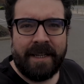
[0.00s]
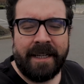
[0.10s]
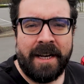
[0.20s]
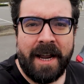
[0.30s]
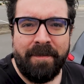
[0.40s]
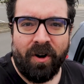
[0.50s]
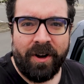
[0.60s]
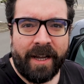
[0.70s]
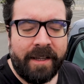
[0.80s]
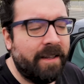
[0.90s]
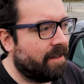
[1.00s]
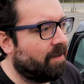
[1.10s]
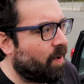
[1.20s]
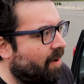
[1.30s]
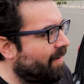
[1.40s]
Saturday morning,
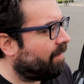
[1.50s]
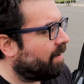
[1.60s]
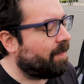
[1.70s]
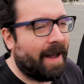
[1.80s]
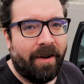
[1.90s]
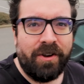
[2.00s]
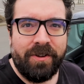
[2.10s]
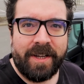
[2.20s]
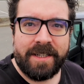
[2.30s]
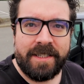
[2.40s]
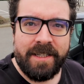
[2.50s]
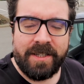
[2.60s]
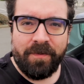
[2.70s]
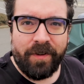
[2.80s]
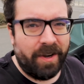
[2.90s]
we are out and about, and you get to see
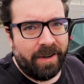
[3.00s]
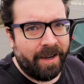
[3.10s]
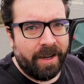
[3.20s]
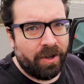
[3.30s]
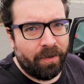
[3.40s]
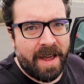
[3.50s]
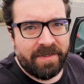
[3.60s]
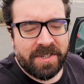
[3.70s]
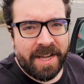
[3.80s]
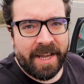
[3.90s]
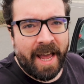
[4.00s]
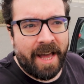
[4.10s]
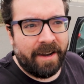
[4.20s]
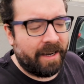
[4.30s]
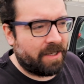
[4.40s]
something you'll never see
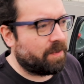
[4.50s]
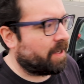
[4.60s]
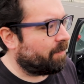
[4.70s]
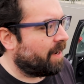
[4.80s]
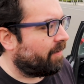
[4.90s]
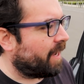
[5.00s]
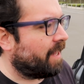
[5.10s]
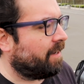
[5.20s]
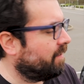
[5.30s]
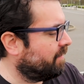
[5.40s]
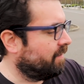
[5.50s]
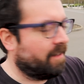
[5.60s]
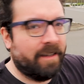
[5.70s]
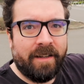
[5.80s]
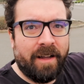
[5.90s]
again unless we come here again.
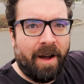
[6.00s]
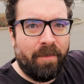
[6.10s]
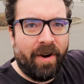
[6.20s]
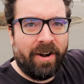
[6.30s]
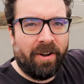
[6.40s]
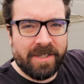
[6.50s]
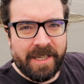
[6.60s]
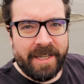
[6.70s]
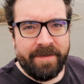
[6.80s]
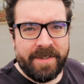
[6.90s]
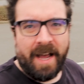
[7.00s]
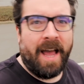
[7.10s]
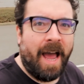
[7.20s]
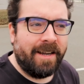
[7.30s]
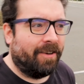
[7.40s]
I'm wearing long sleeves. I
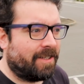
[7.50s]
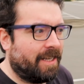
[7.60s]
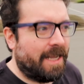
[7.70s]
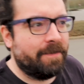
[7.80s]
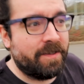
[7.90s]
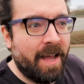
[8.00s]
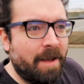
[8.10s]
hate long sleeves,